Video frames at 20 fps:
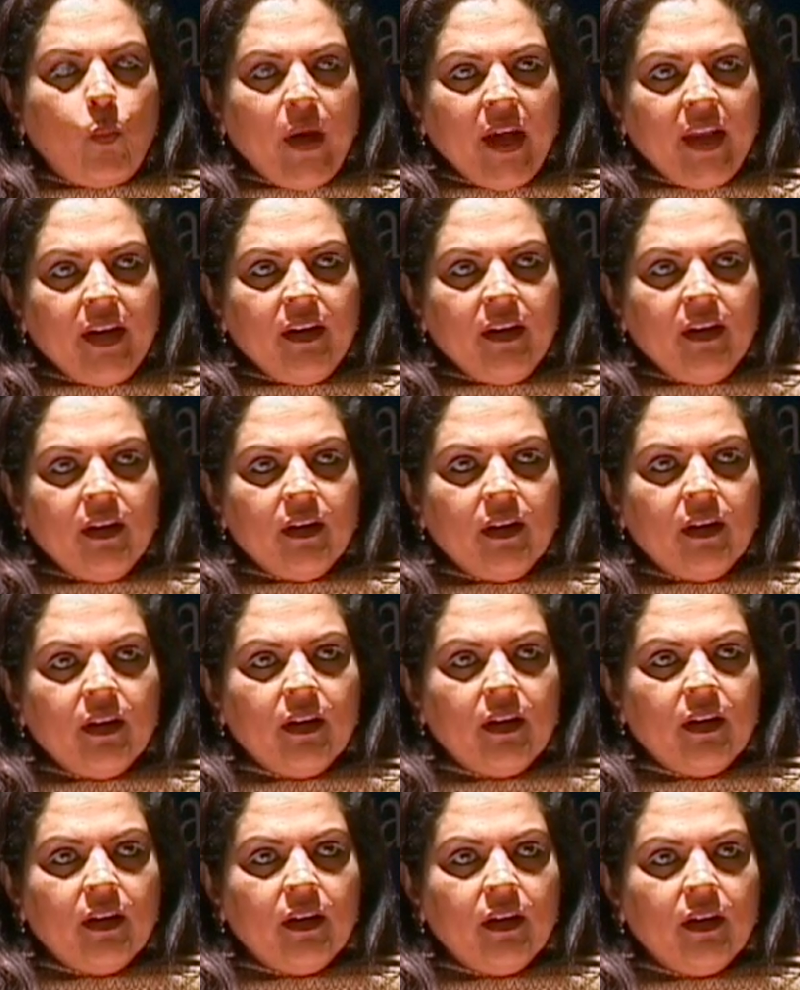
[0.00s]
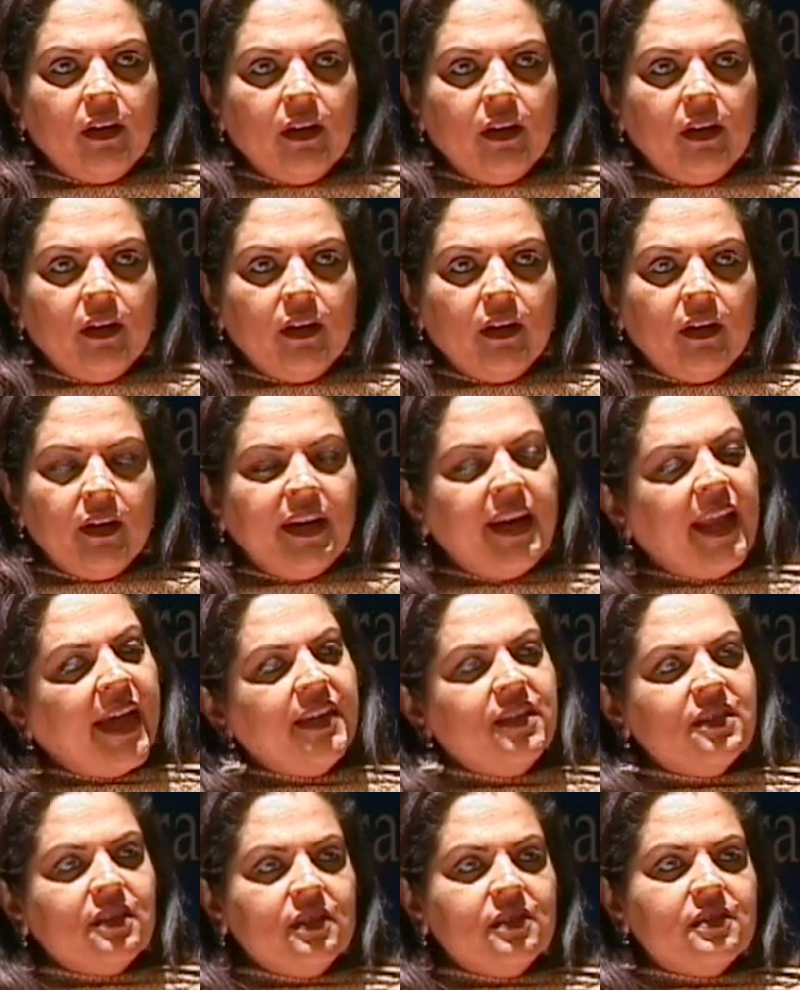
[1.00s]
When
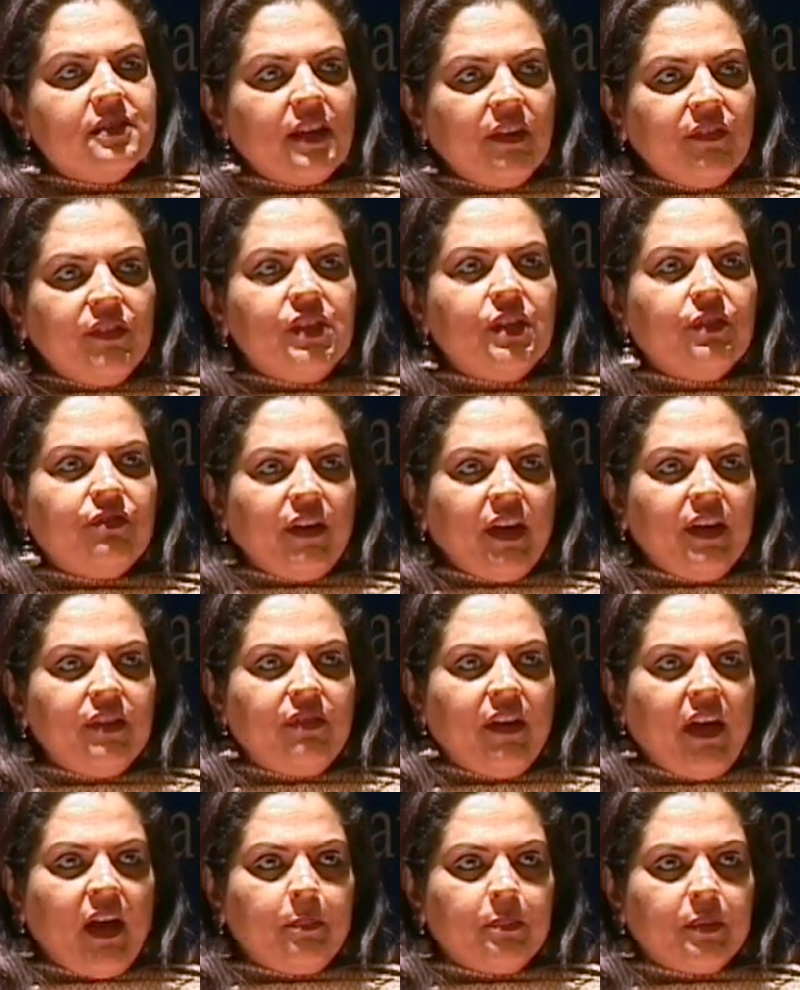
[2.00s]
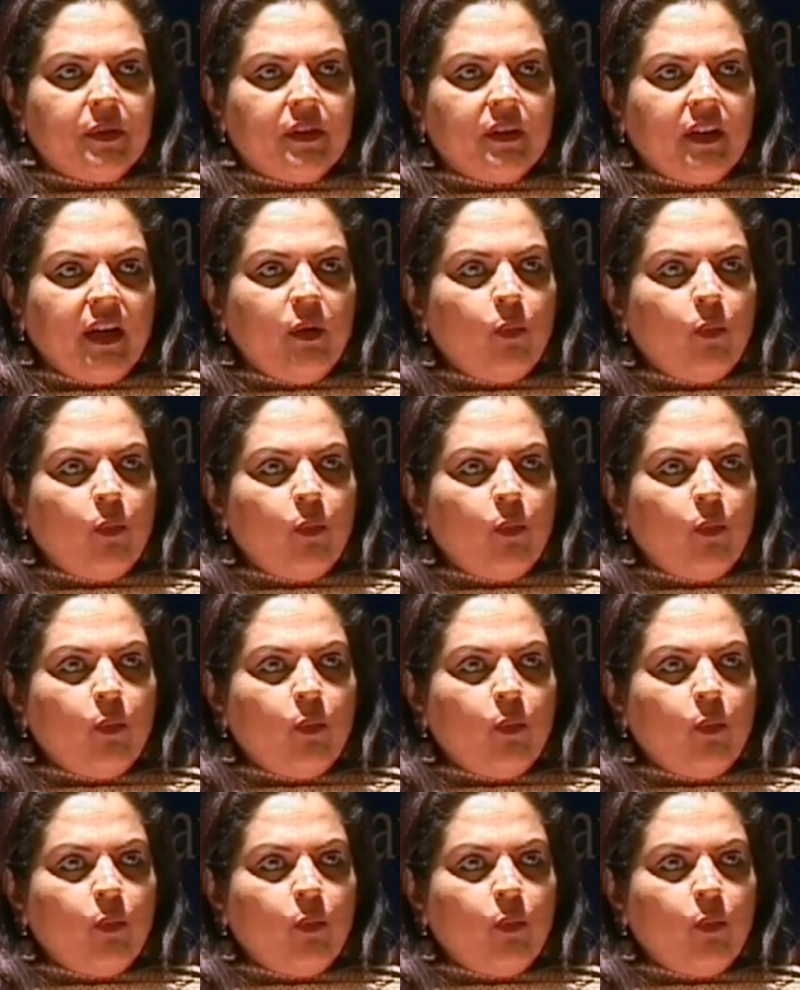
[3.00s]
1975 happened,